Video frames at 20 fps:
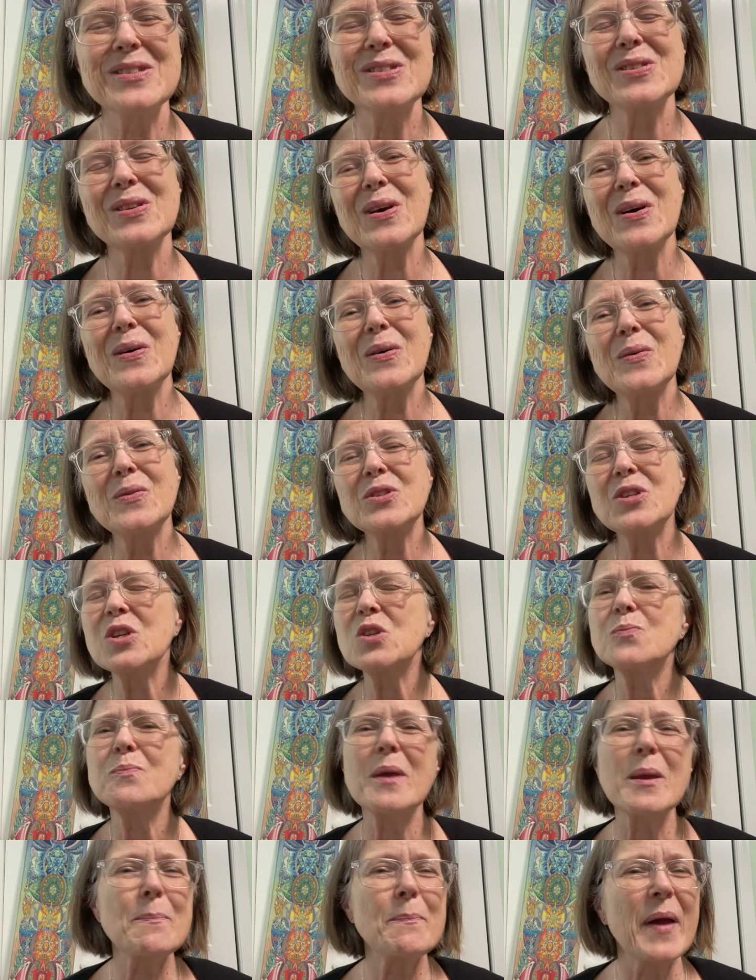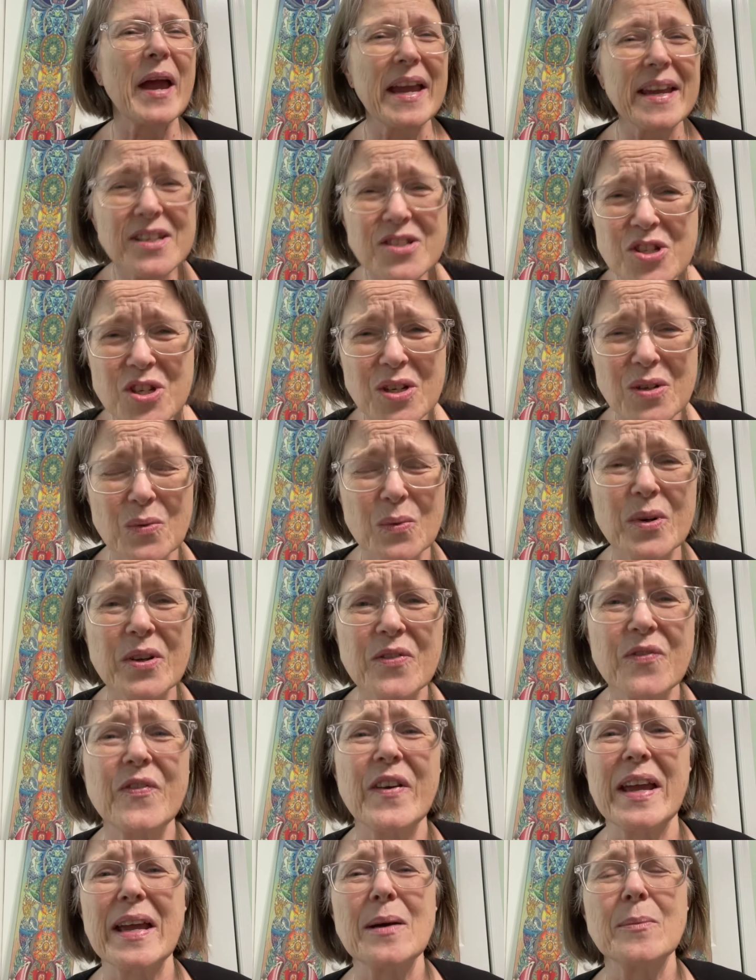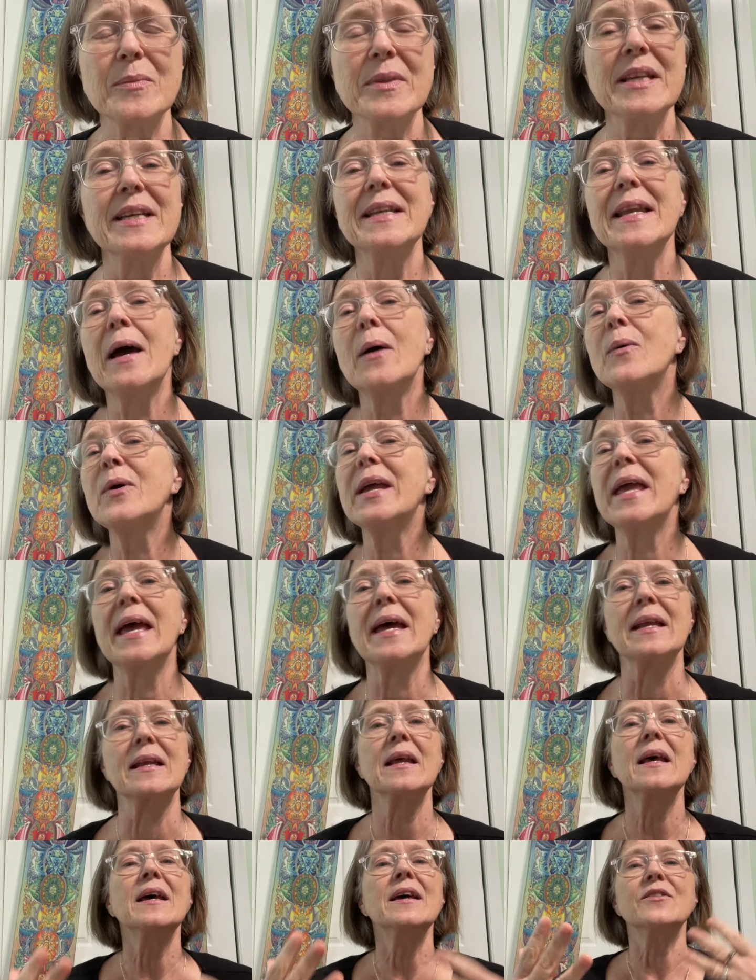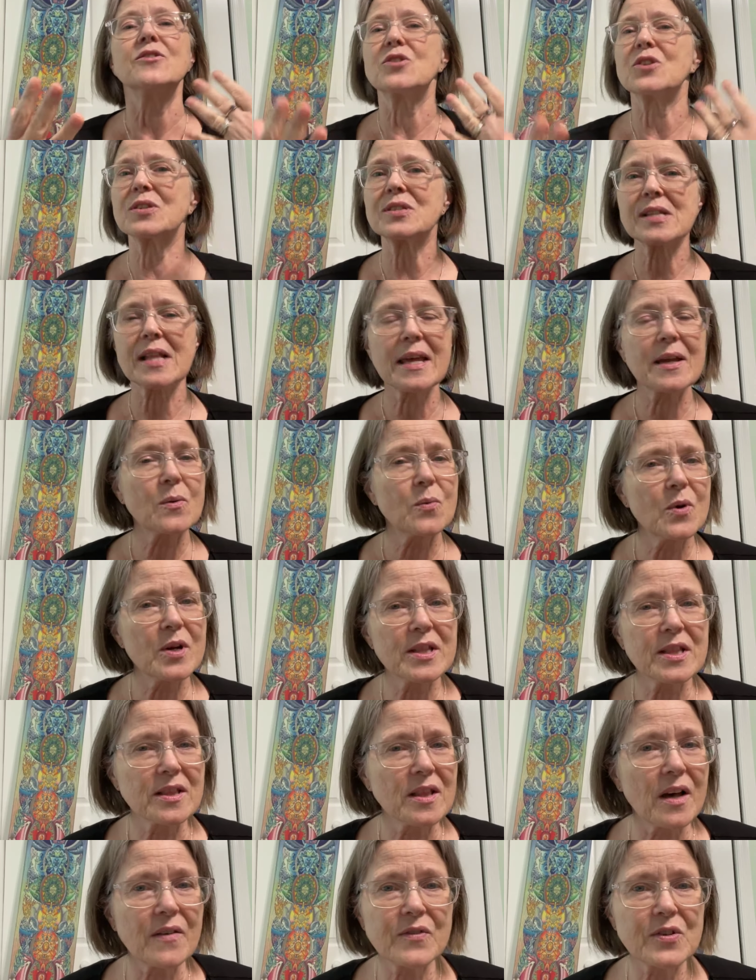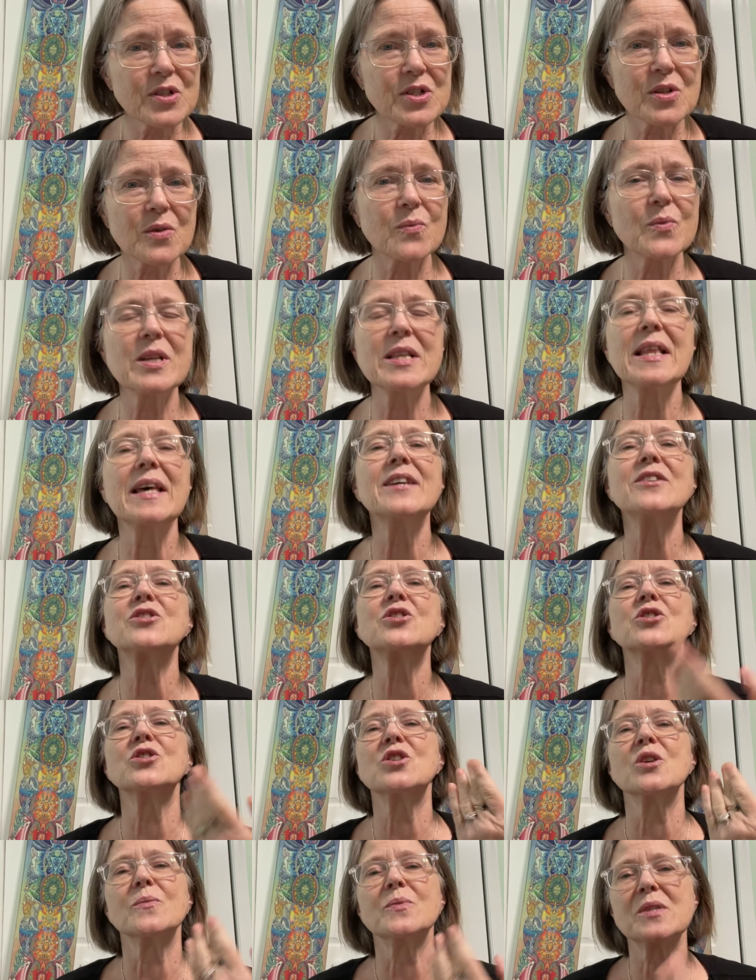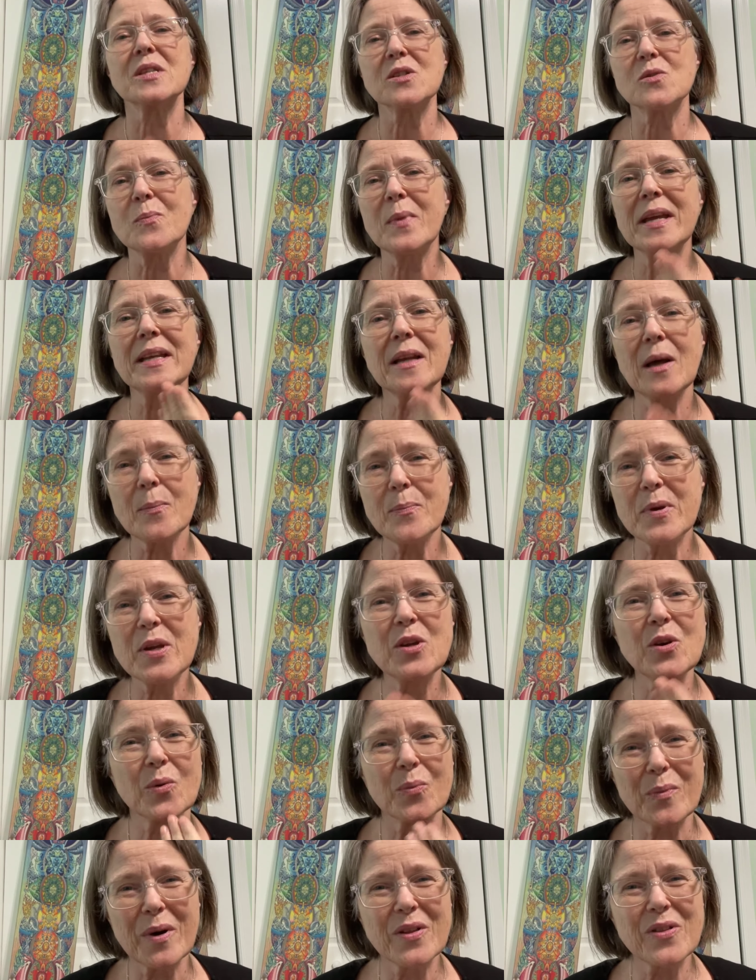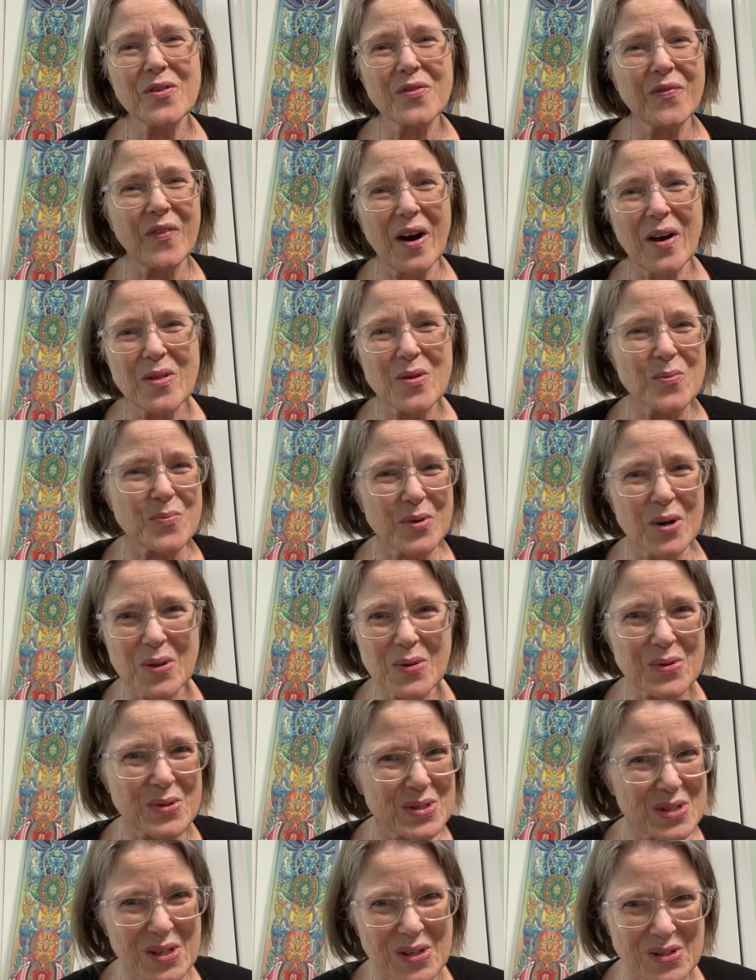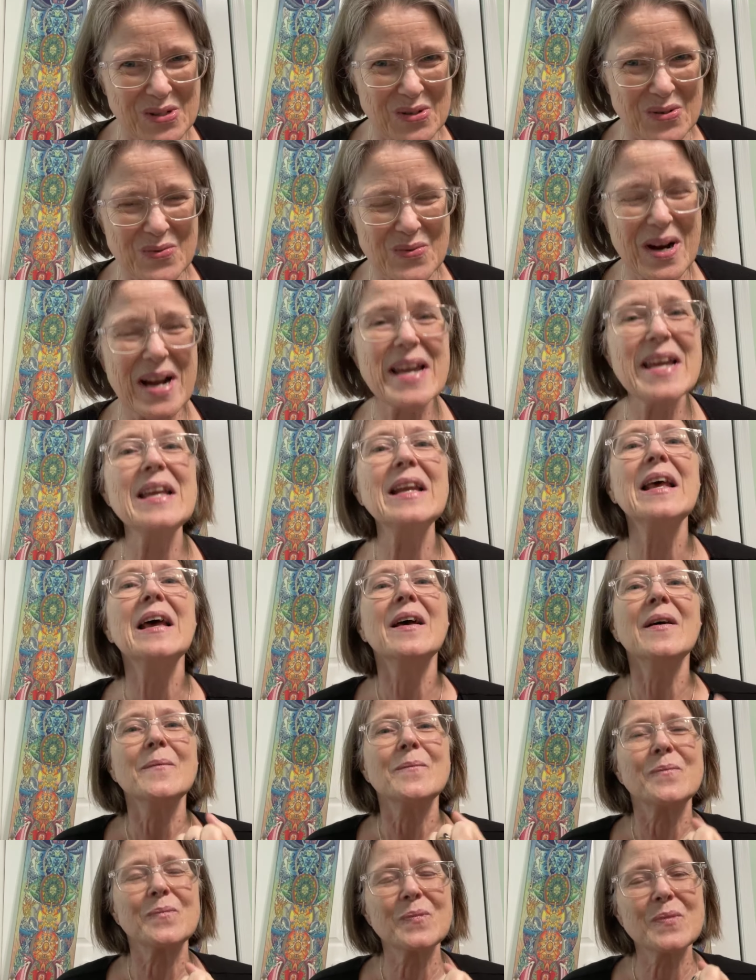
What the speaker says: And so just be patient with family. Now, again, just like with lovers and relationships, this may not be your mother, father, brother, sister, right?